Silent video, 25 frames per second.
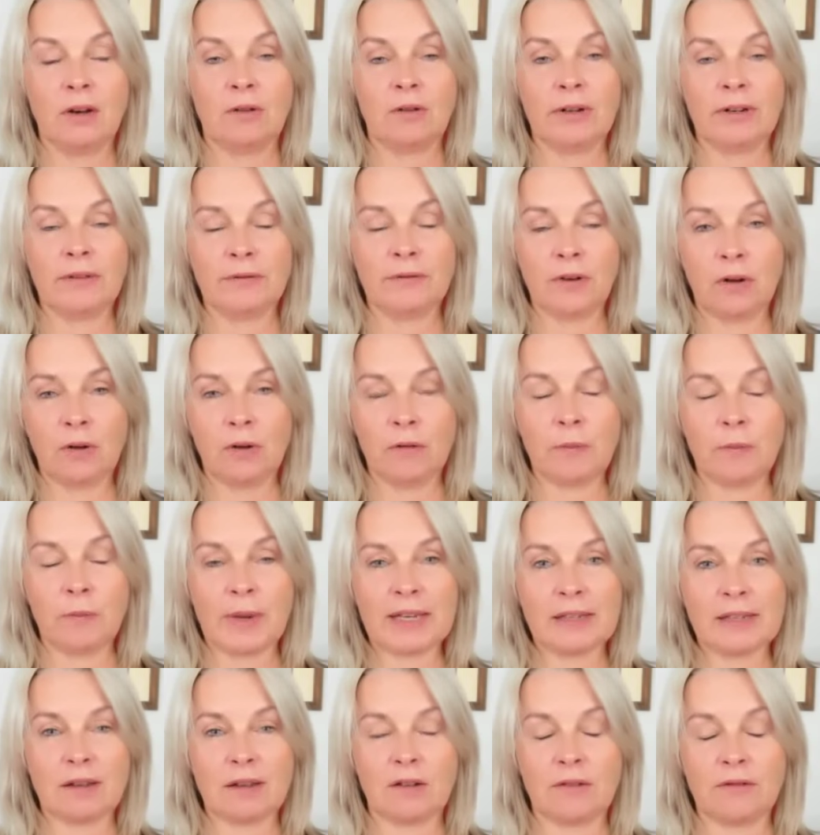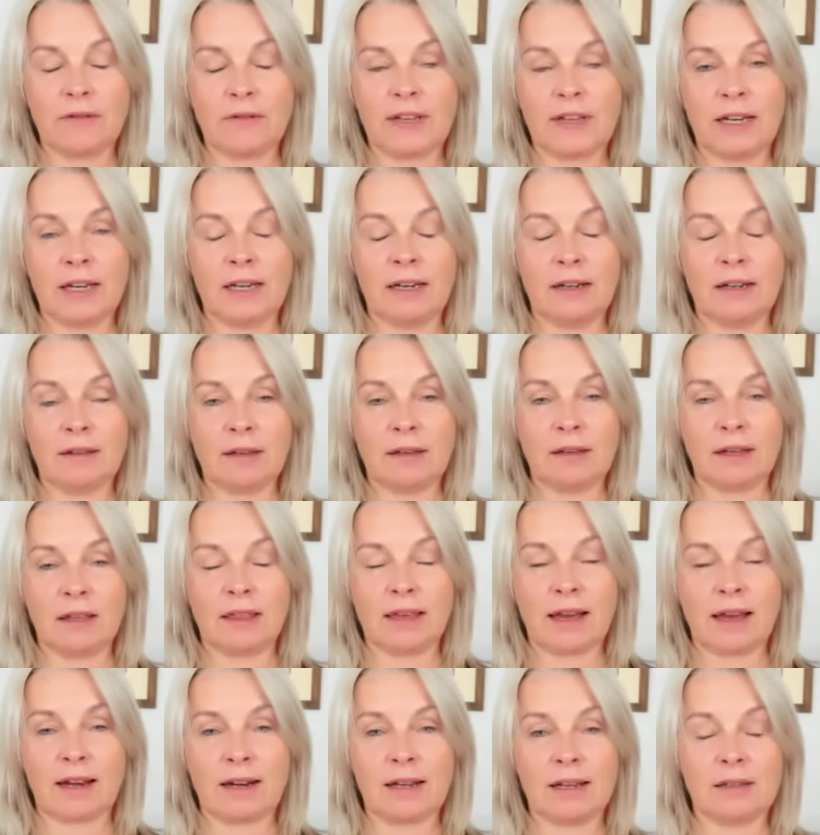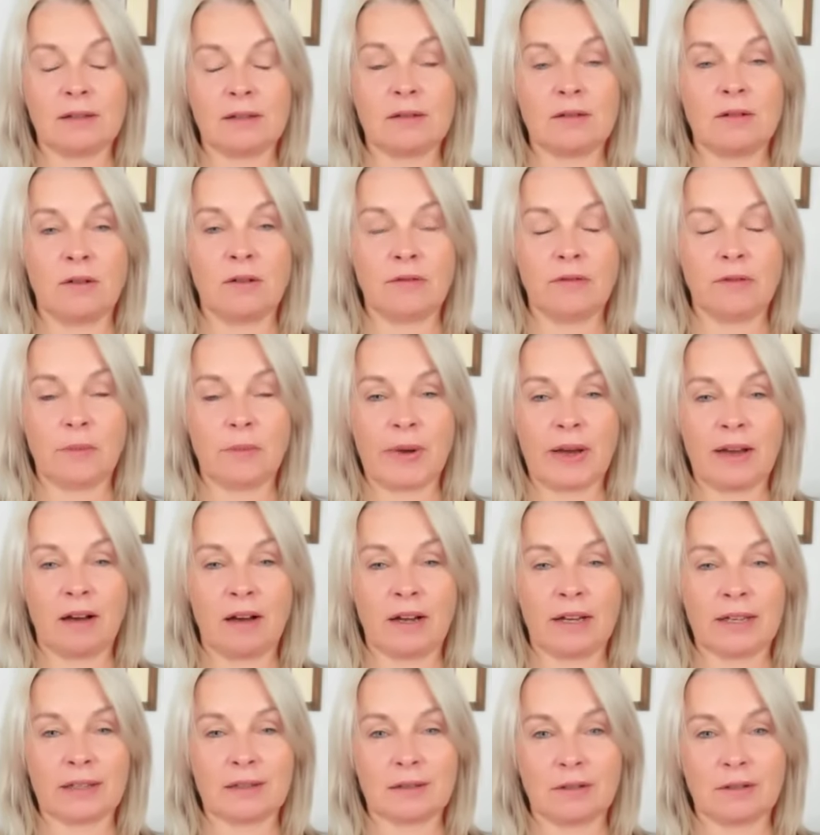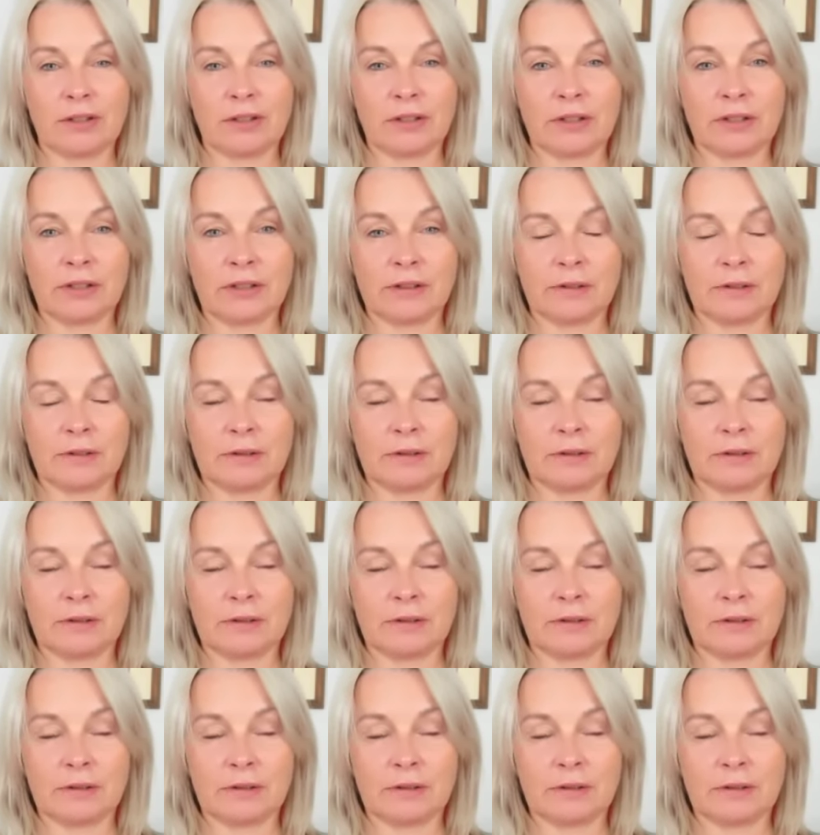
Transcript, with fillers: or involve myself in anything that is not for my highest good.